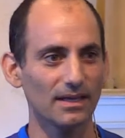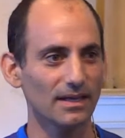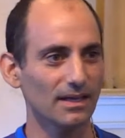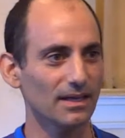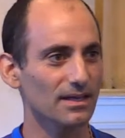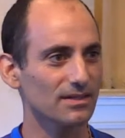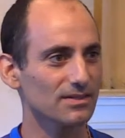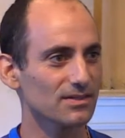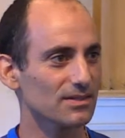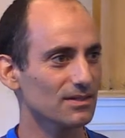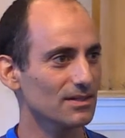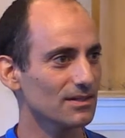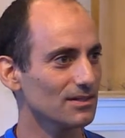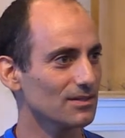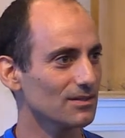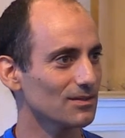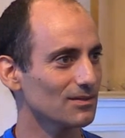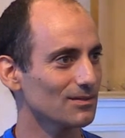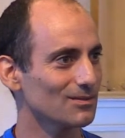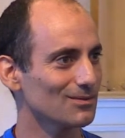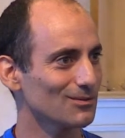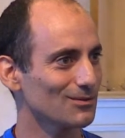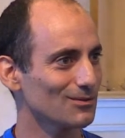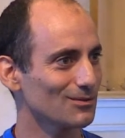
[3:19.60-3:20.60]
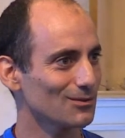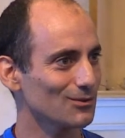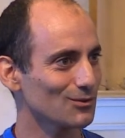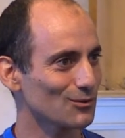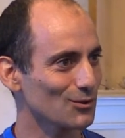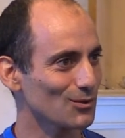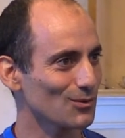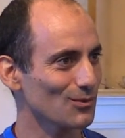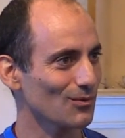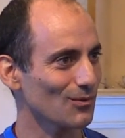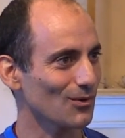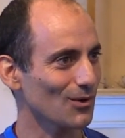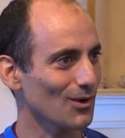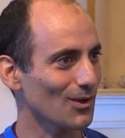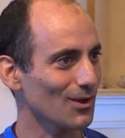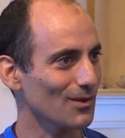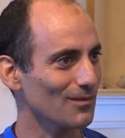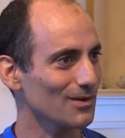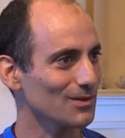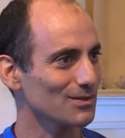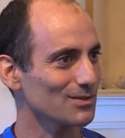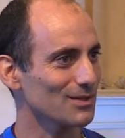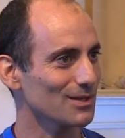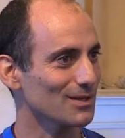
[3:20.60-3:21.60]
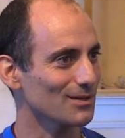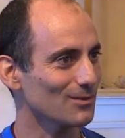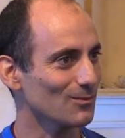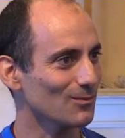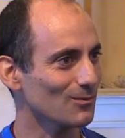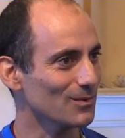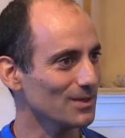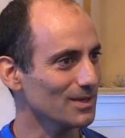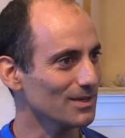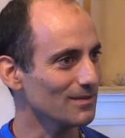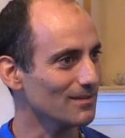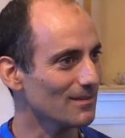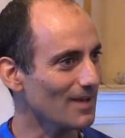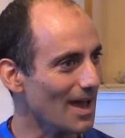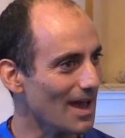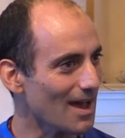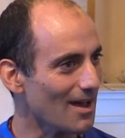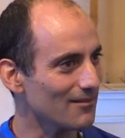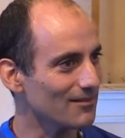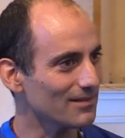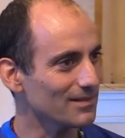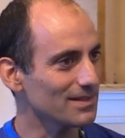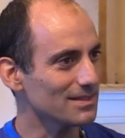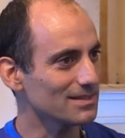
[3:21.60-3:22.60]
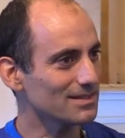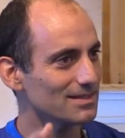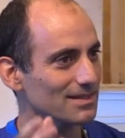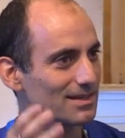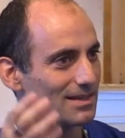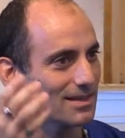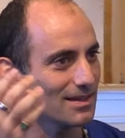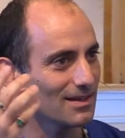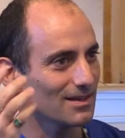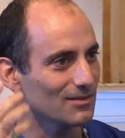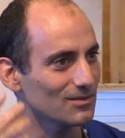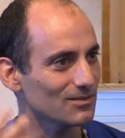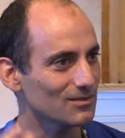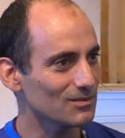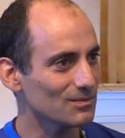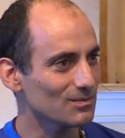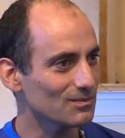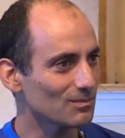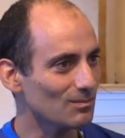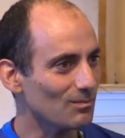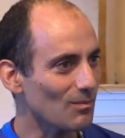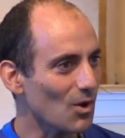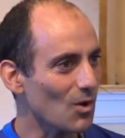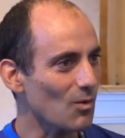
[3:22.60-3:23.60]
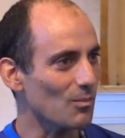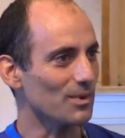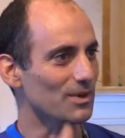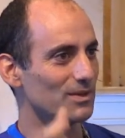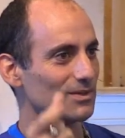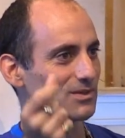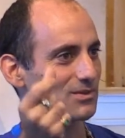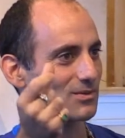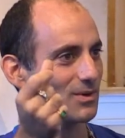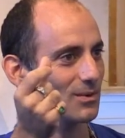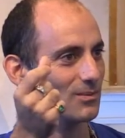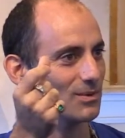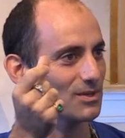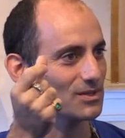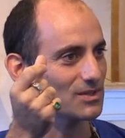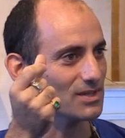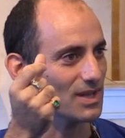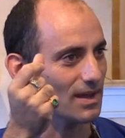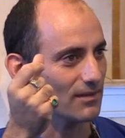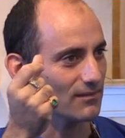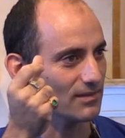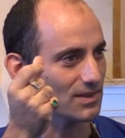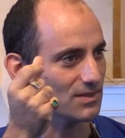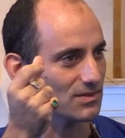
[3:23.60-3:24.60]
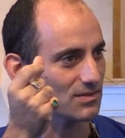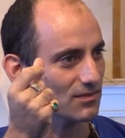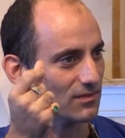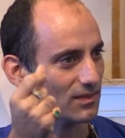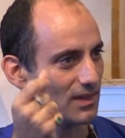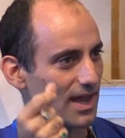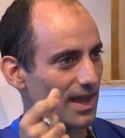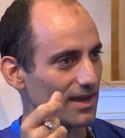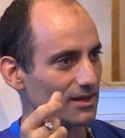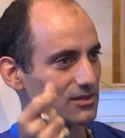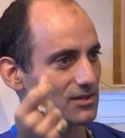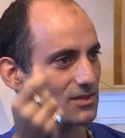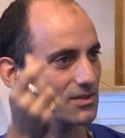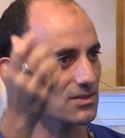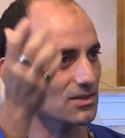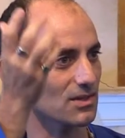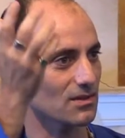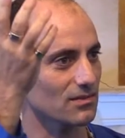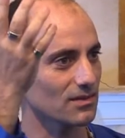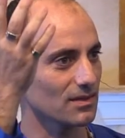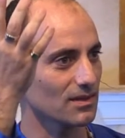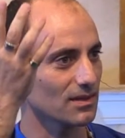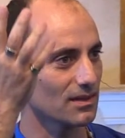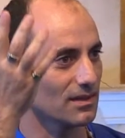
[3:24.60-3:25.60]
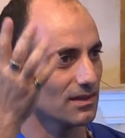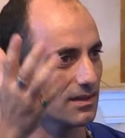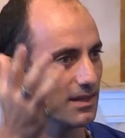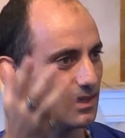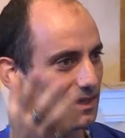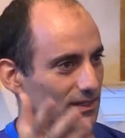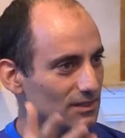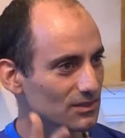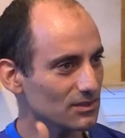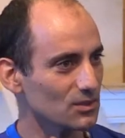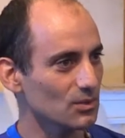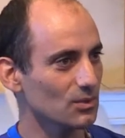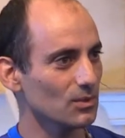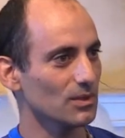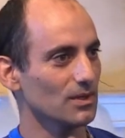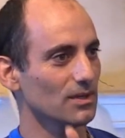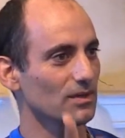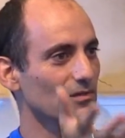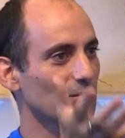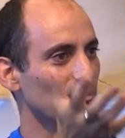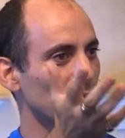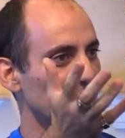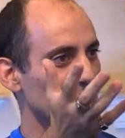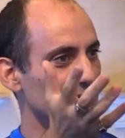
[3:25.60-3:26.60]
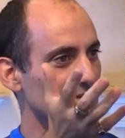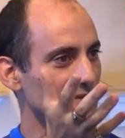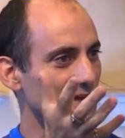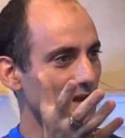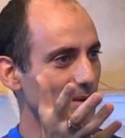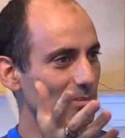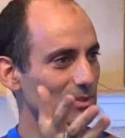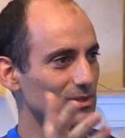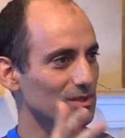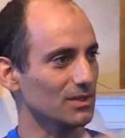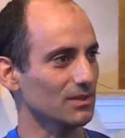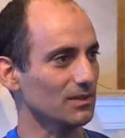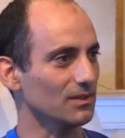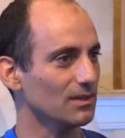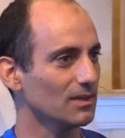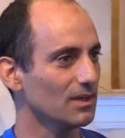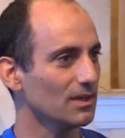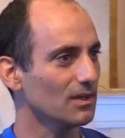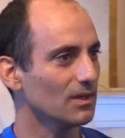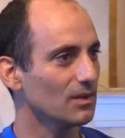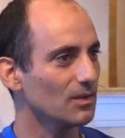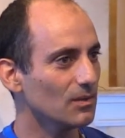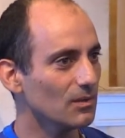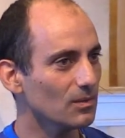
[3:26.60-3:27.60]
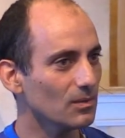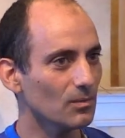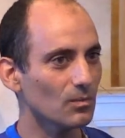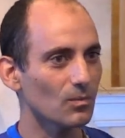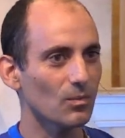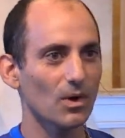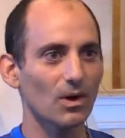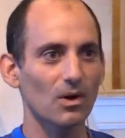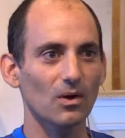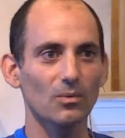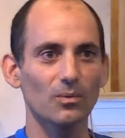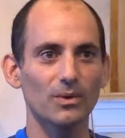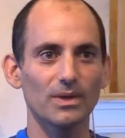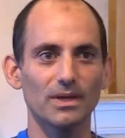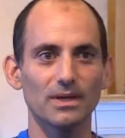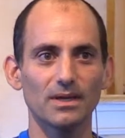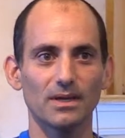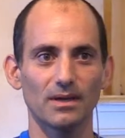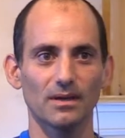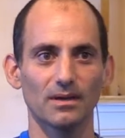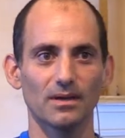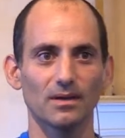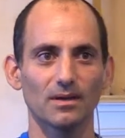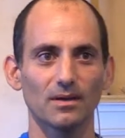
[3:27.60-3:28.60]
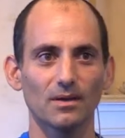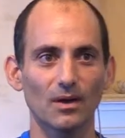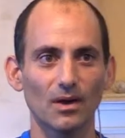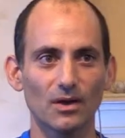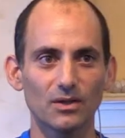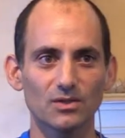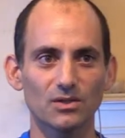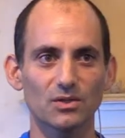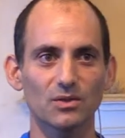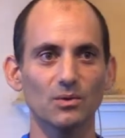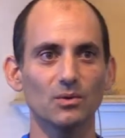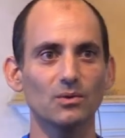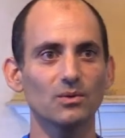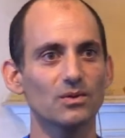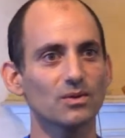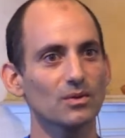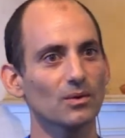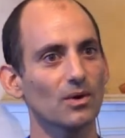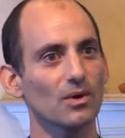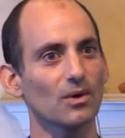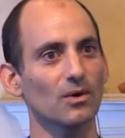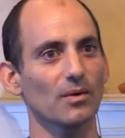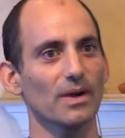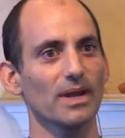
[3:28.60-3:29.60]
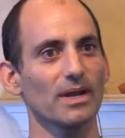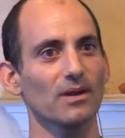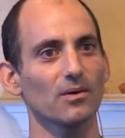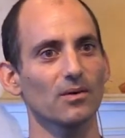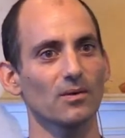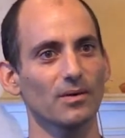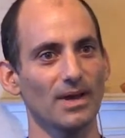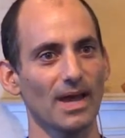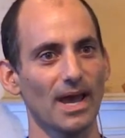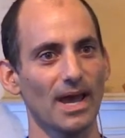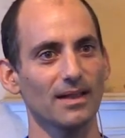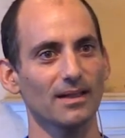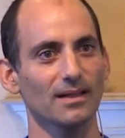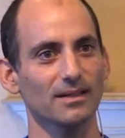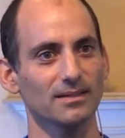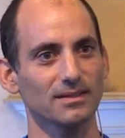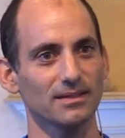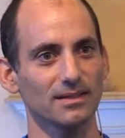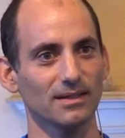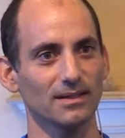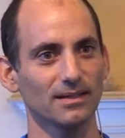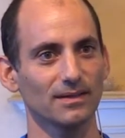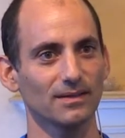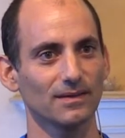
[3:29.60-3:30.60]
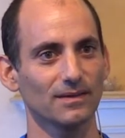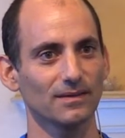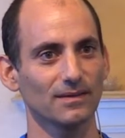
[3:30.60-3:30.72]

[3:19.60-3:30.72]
Isn't it true for all of us that we have these moments, right? We just have these flashes of intuitive perception where we attune to a greater reality.